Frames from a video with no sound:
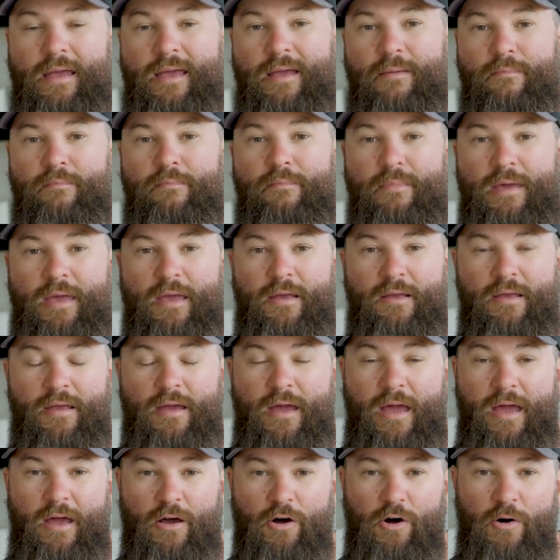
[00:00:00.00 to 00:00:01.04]
it may
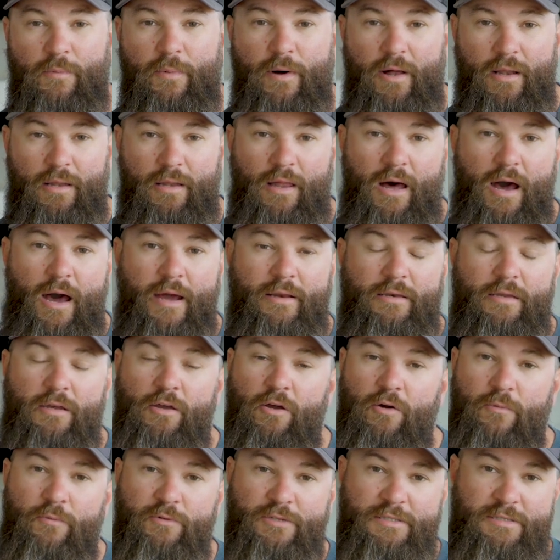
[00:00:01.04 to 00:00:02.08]
help a lot to
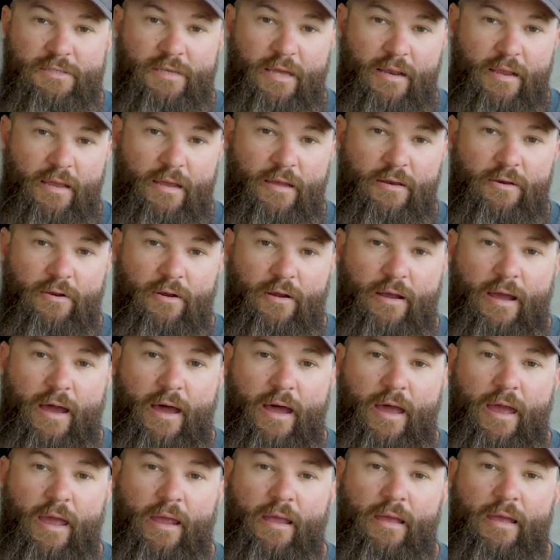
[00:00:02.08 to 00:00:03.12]
go set it in your
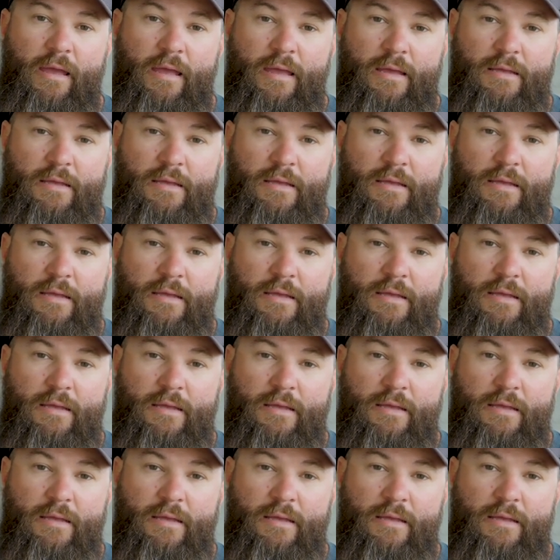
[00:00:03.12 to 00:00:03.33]
kayak,